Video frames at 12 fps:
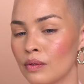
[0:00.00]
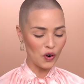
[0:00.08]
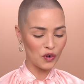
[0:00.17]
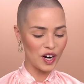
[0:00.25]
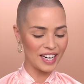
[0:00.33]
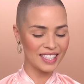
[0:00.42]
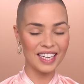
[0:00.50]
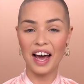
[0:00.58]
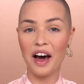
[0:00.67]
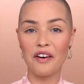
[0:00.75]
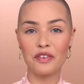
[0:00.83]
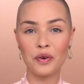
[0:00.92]
Alright,
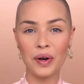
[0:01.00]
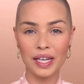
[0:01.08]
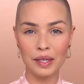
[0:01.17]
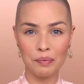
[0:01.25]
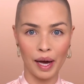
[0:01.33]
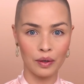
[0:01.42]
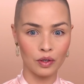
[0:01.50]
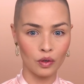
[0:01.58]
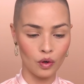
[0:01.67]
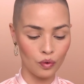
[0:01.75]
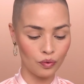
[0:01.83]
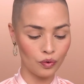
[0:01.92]
I've quickly powdered
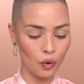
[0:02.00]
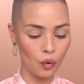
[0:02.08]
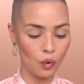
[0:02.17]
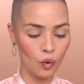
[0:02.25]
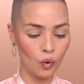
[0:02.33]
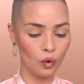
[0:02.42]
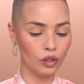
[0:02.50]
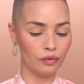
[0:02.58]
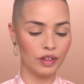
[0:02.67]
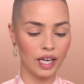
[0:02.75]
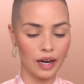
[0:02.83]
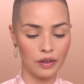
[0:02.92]
off all
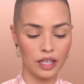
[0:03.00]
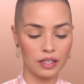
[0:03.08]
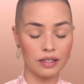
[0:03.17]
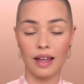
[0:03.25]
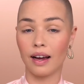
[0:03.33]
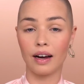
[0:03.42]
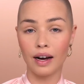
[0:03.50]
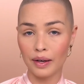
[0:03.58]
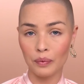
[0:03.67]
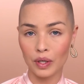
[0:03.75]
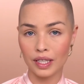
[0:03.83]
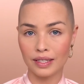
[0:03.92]
of the areas that I
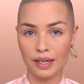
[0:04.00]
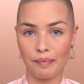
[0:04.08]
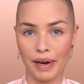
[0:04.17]
wanted to